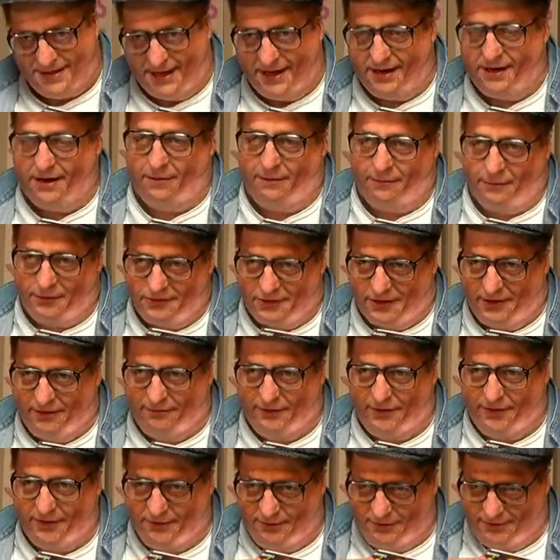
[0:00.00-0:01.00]
I know everyone's hunting for
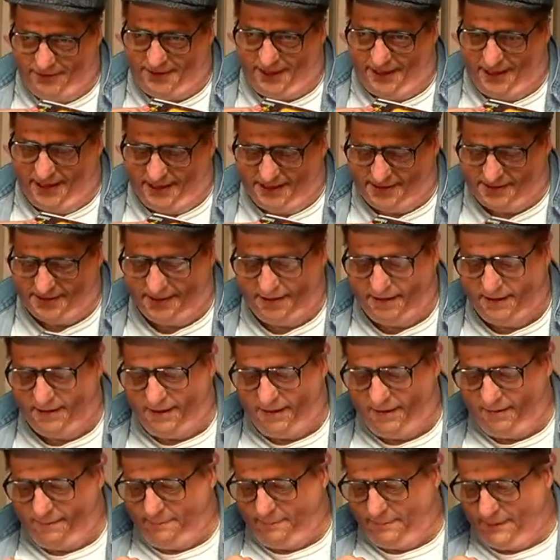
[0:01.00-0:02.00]
newsstands,
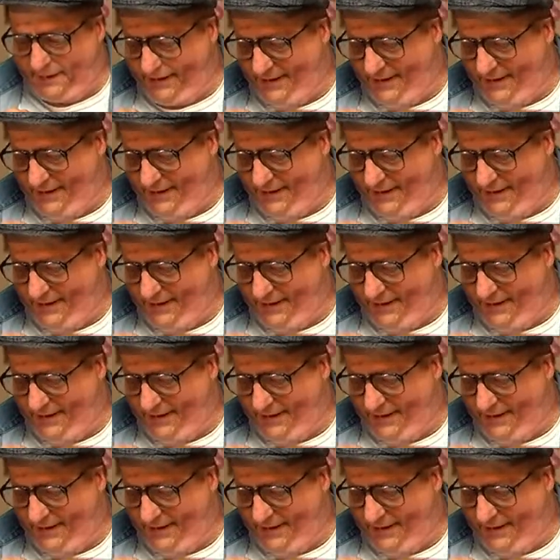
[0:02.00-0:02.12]
but